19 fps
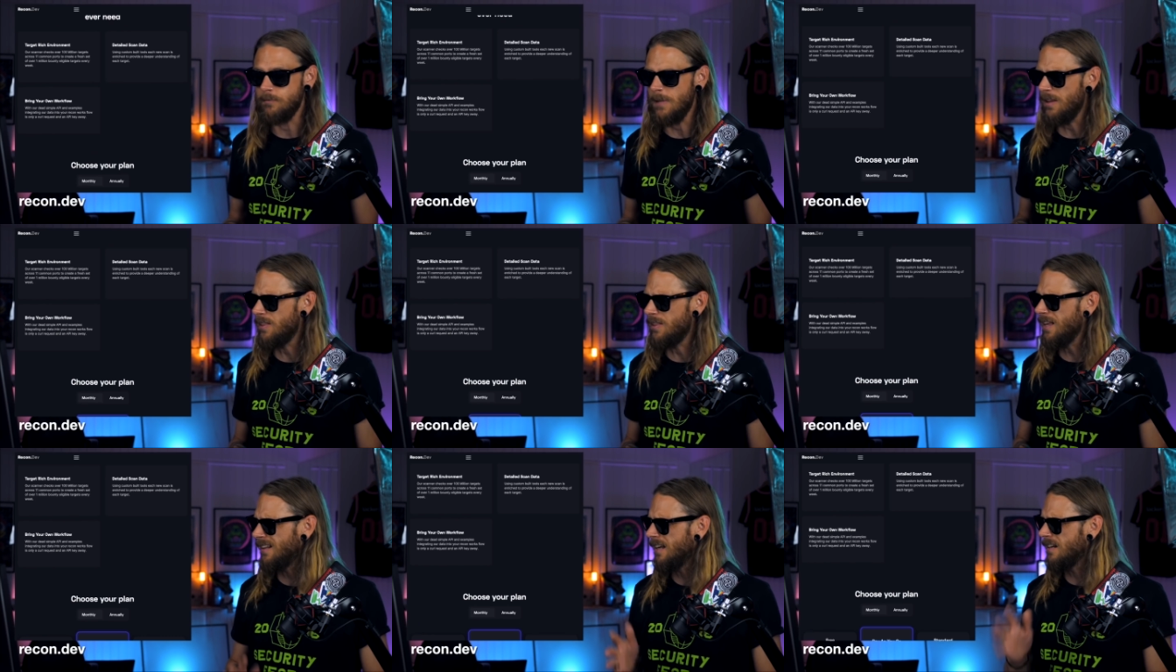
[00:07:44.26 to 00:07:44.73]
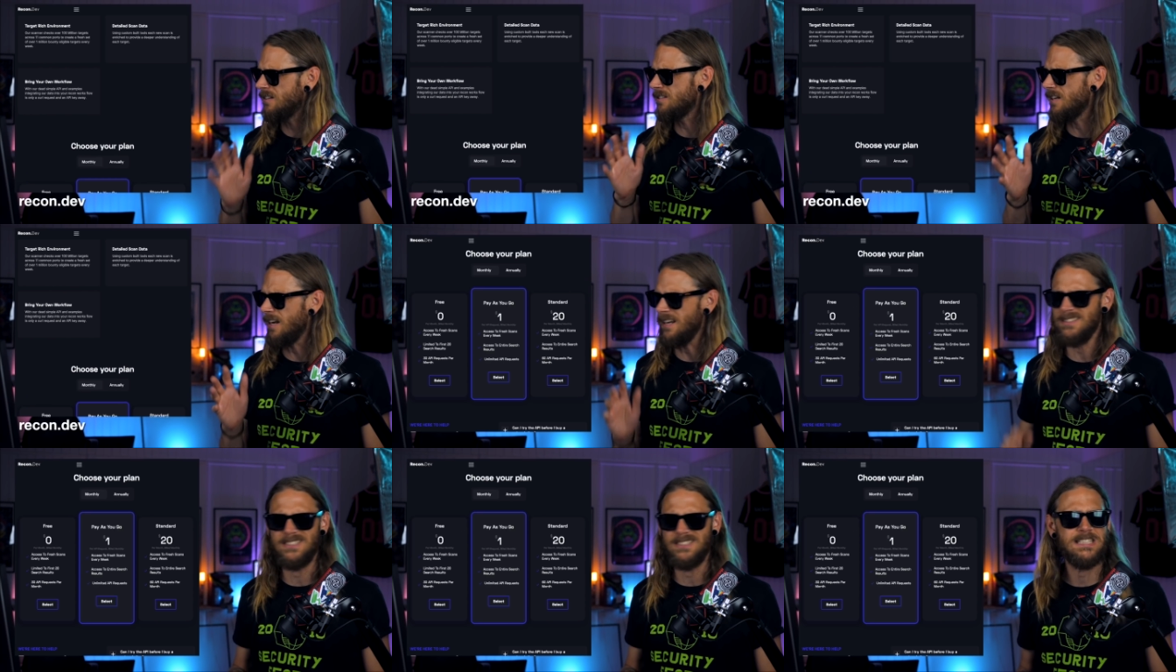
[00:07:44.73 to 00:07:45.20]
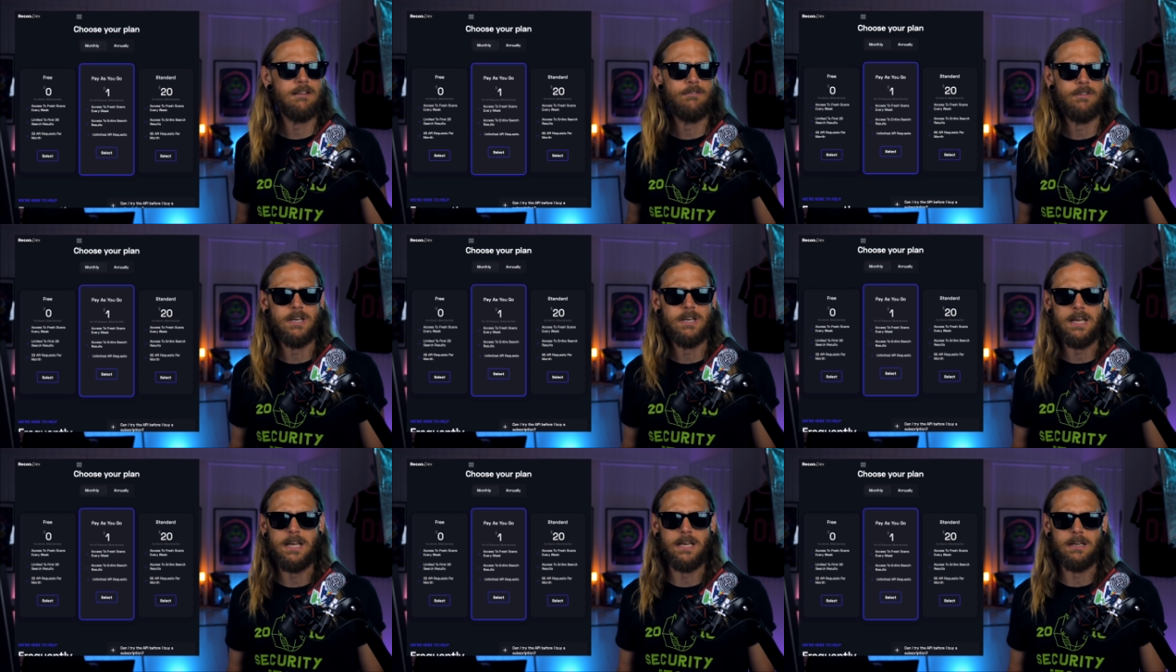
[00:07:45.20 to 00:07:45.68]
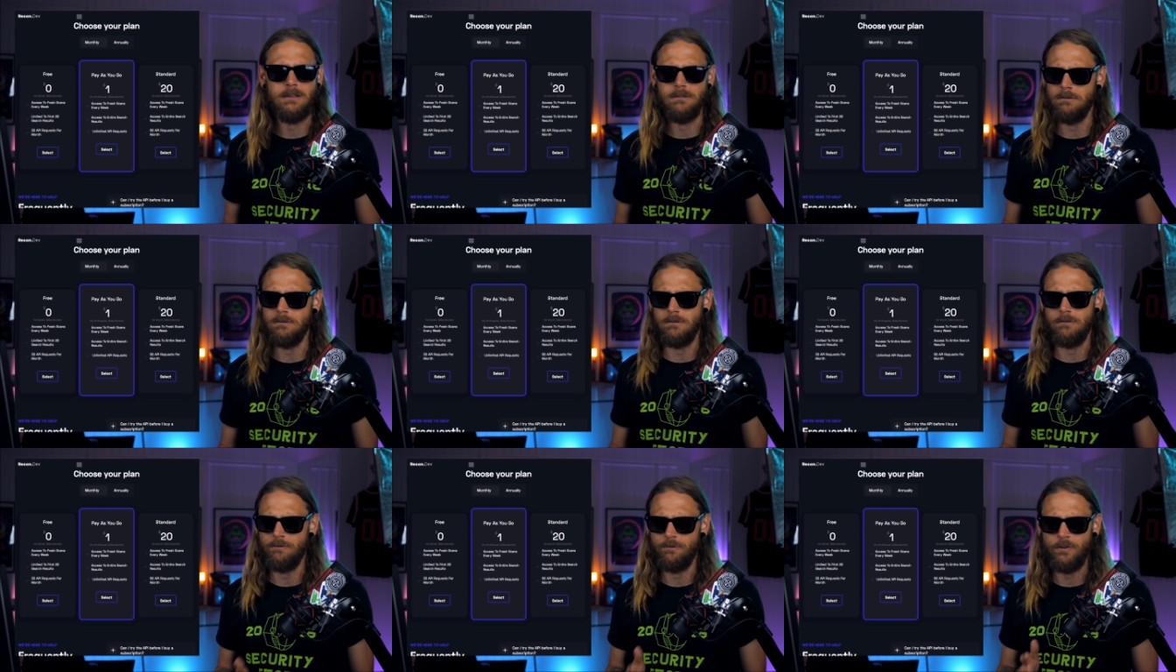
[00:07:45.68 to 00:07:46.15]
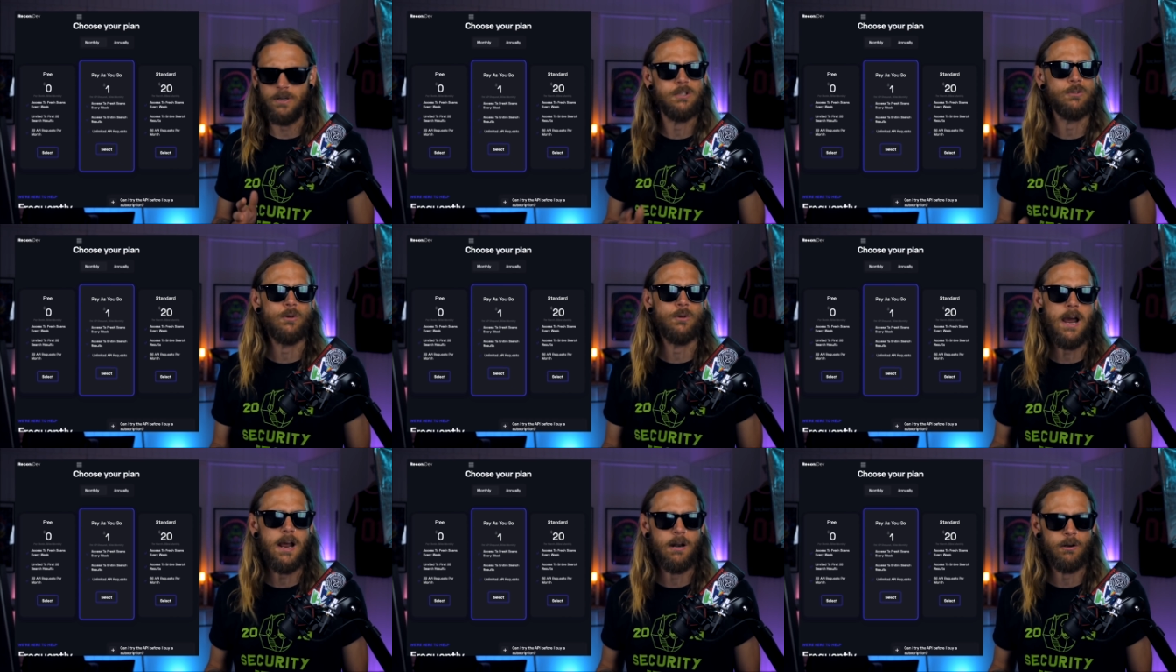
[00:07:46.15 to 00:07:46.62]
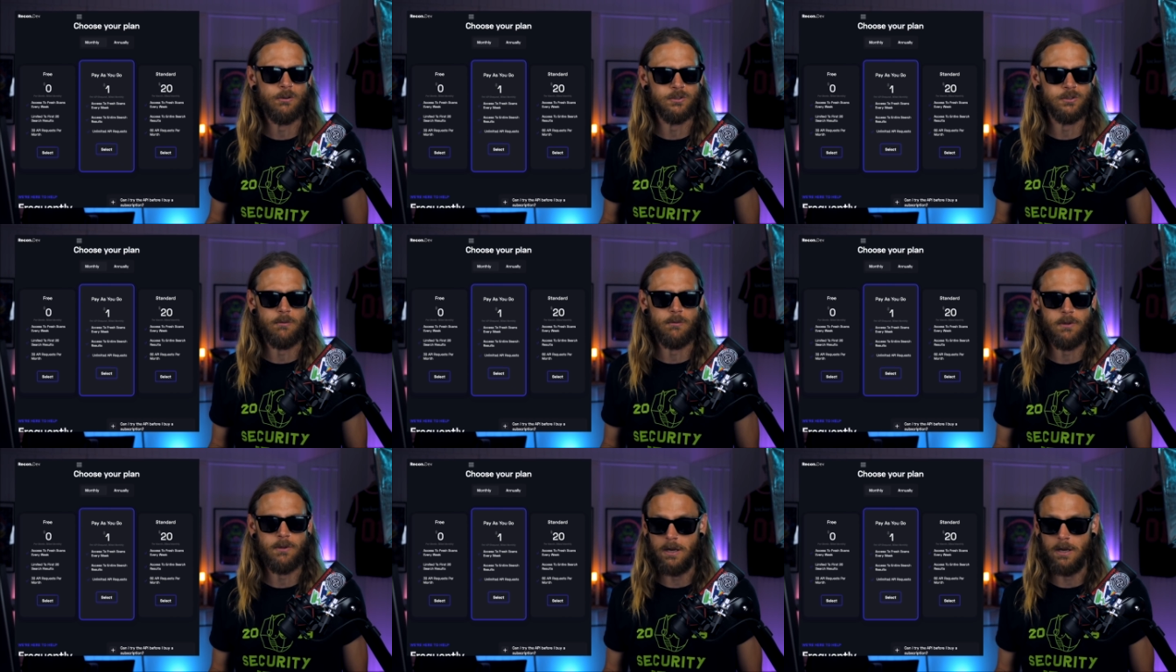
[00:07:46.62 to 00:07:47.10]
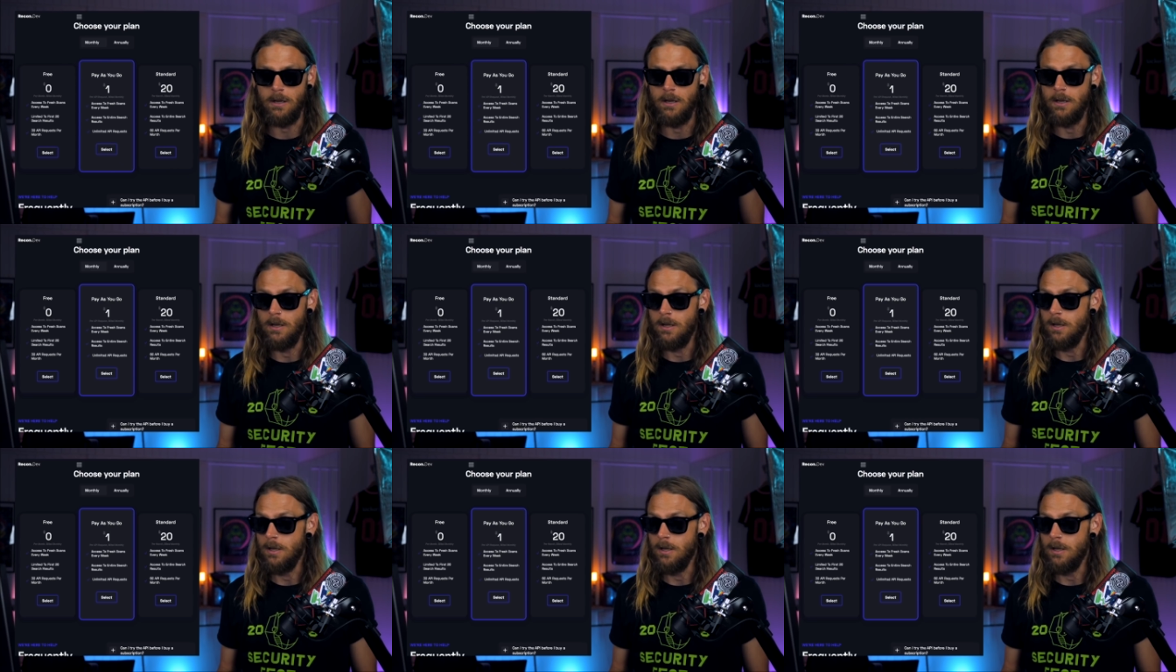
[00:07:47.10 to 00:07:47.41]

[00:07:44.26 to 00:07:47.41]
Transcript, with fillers: I think it's like seven day free trial or something.